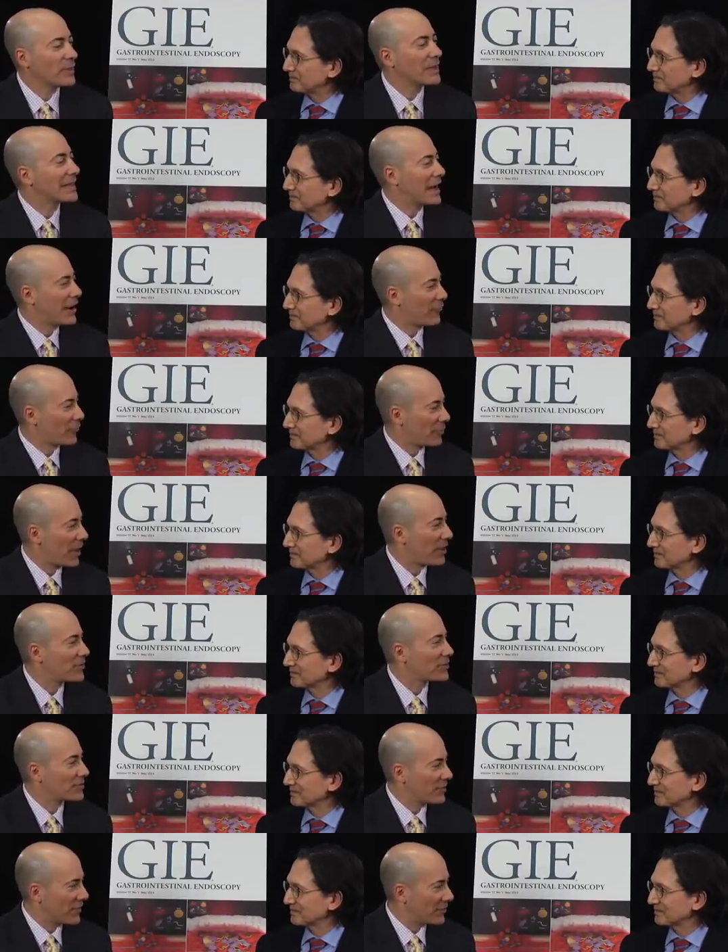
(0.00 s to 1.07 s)
Speaker 1: being careful about
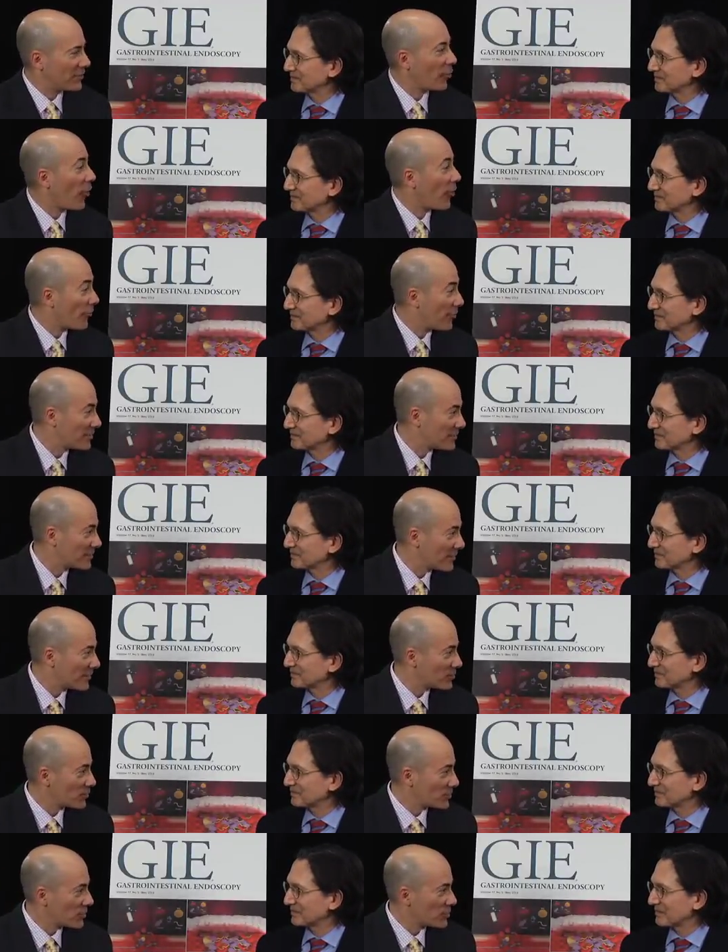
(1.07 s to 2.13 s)
this and that there are risks to
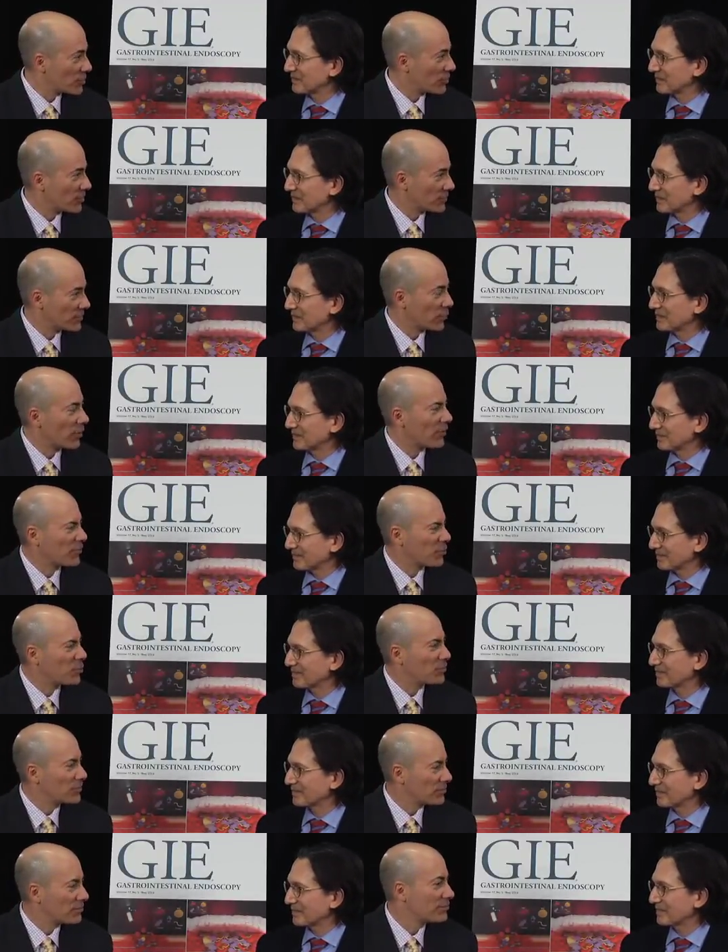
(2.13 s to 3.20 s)
this procedure because there were a
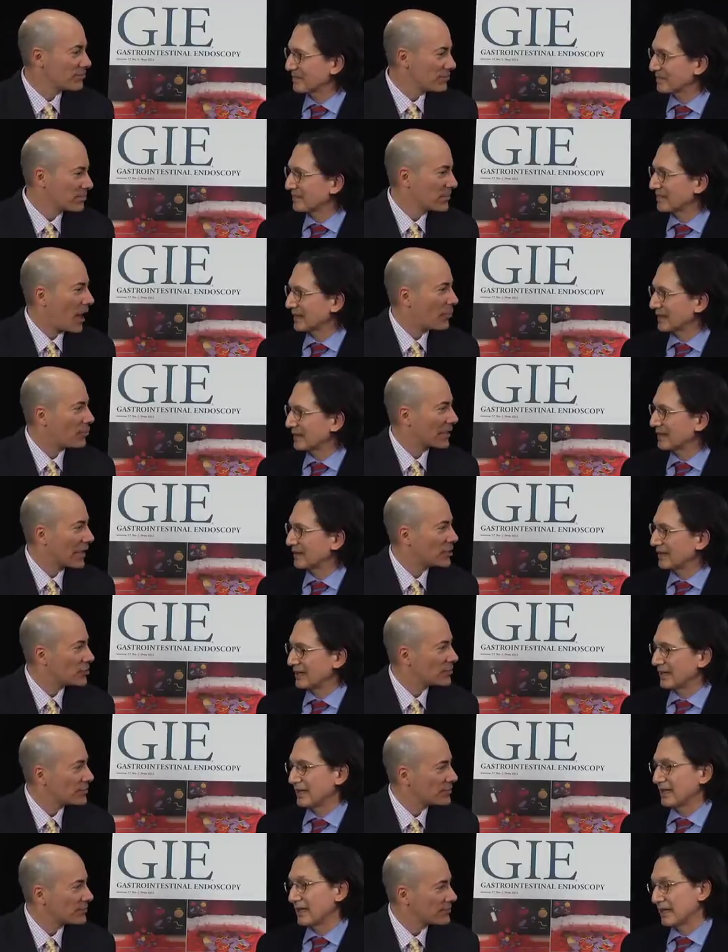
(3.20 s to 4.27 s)
few
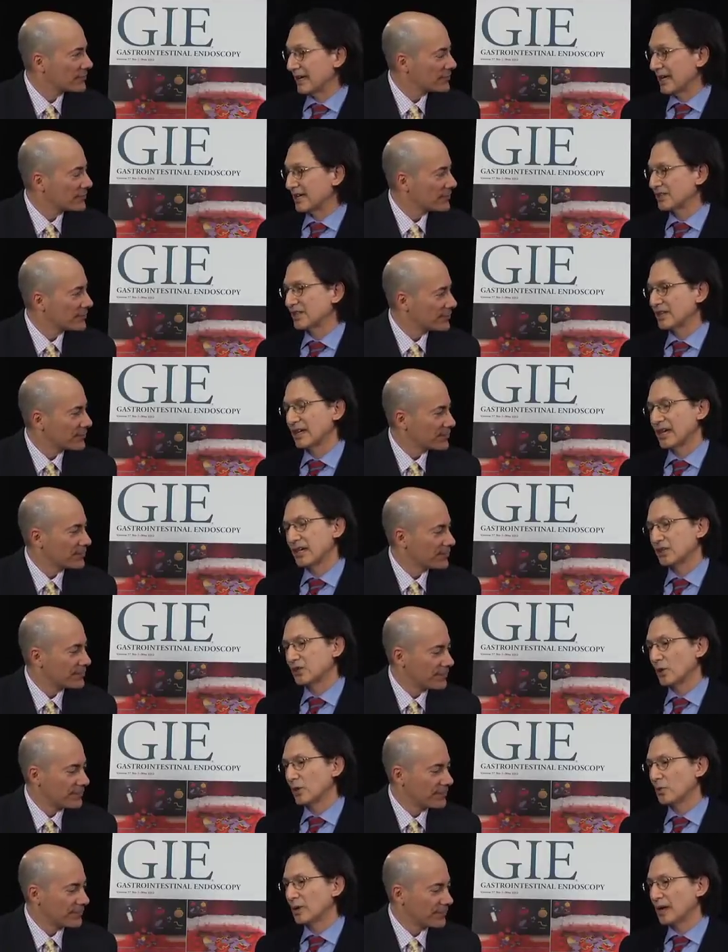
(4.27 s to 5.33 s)
complications?
Speaker 2: Yes.
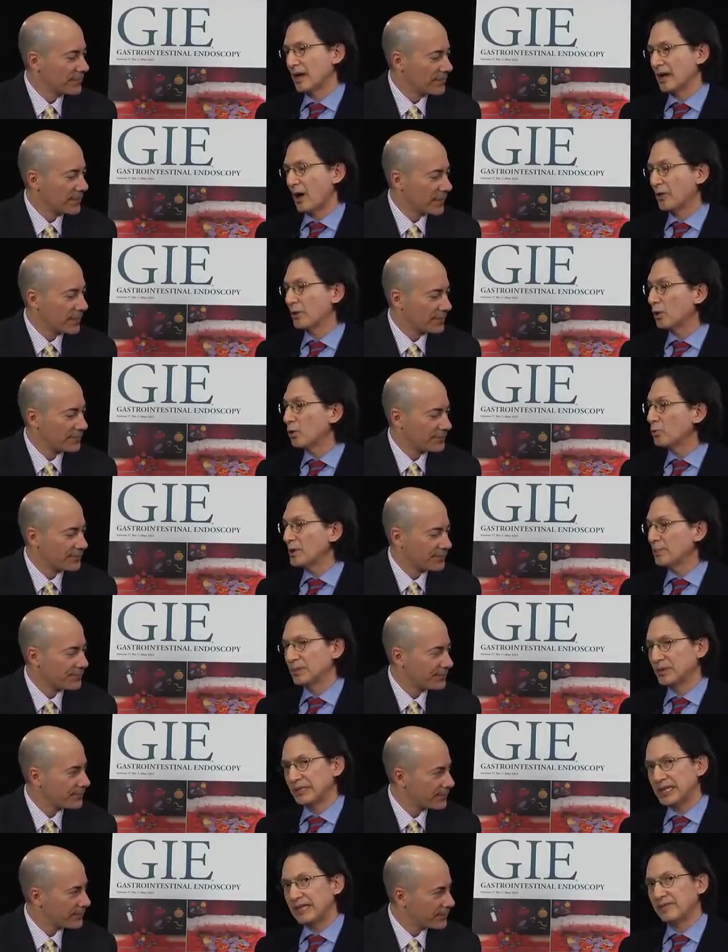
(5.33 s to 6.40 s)
So although we
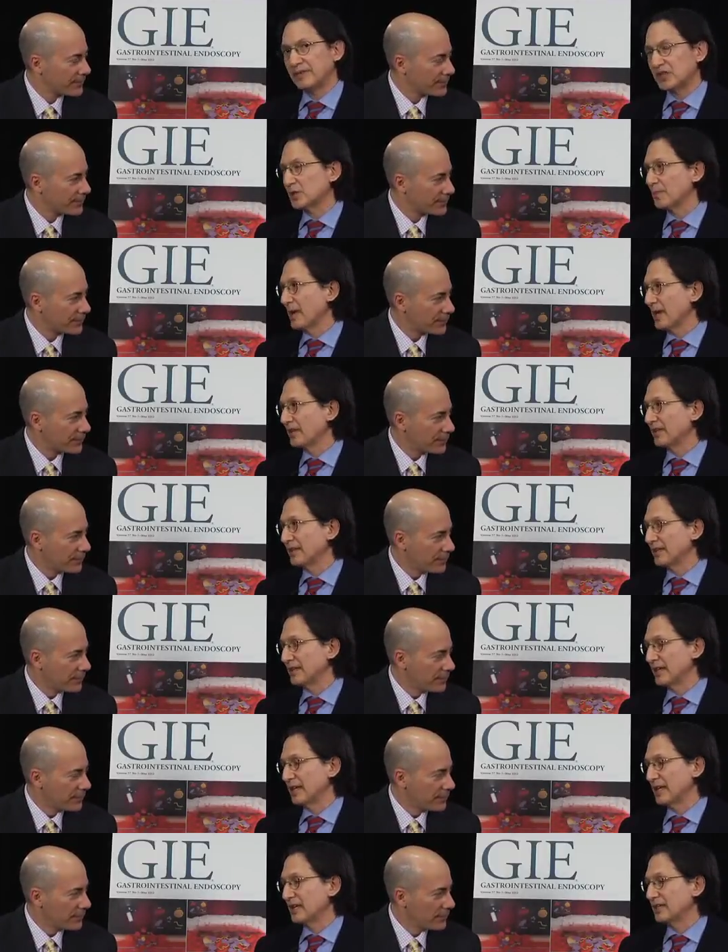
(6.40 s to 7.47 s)
believe this
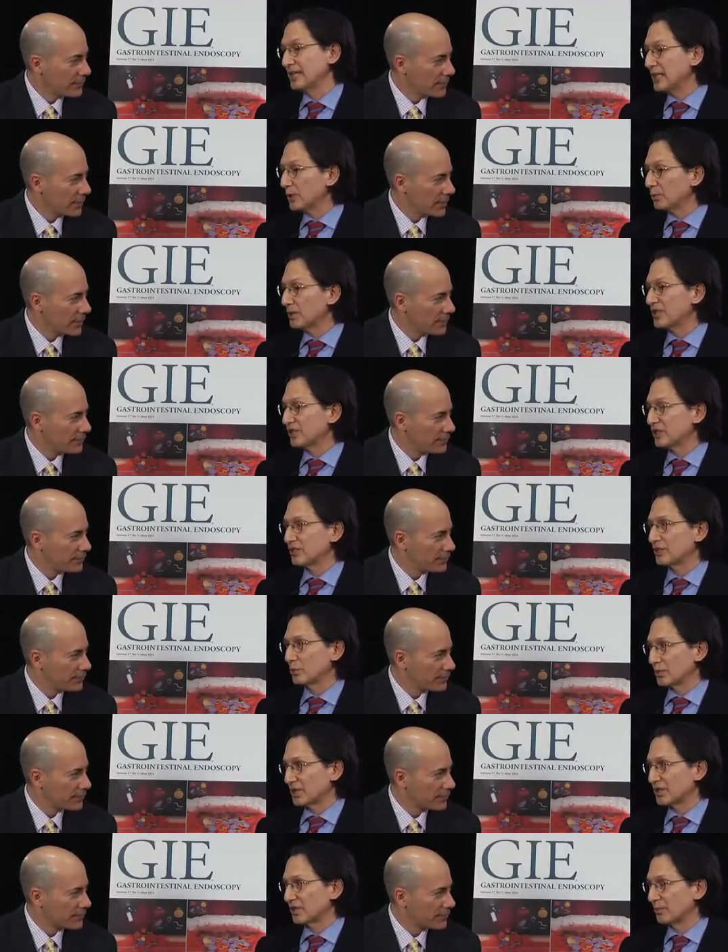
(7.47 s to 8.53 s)
method decreases the
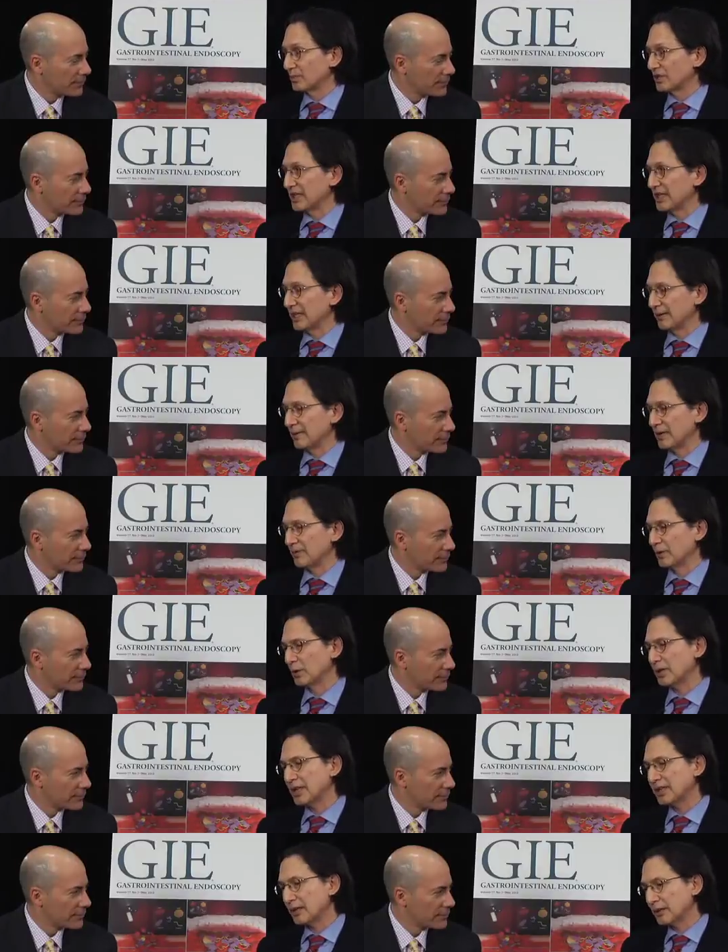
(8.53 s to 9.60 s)
risk of bleeding, if you
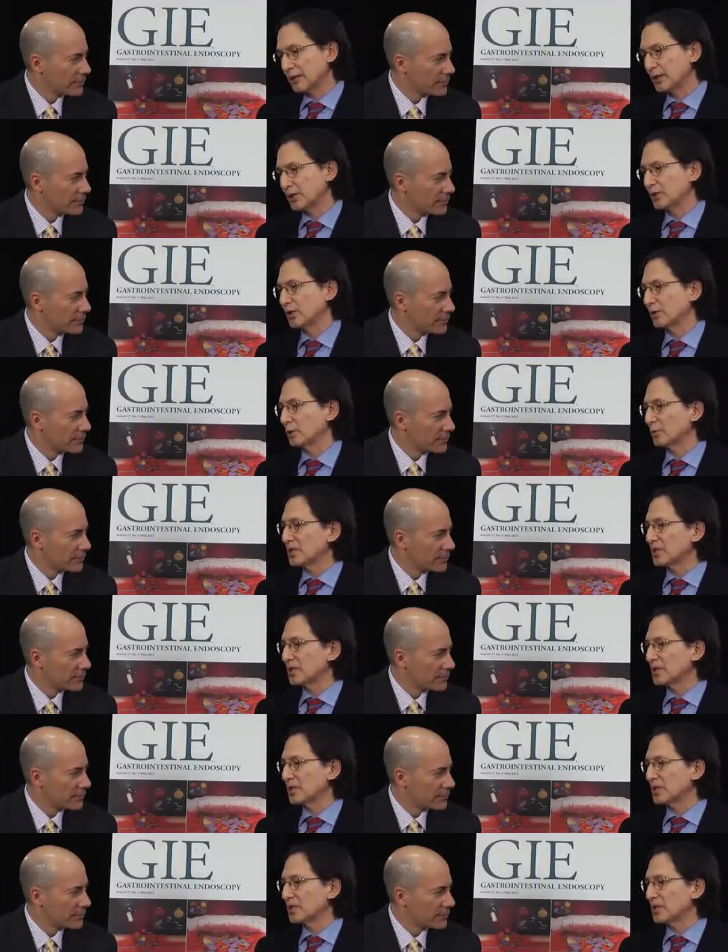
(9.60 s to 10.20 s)
look at the literature, the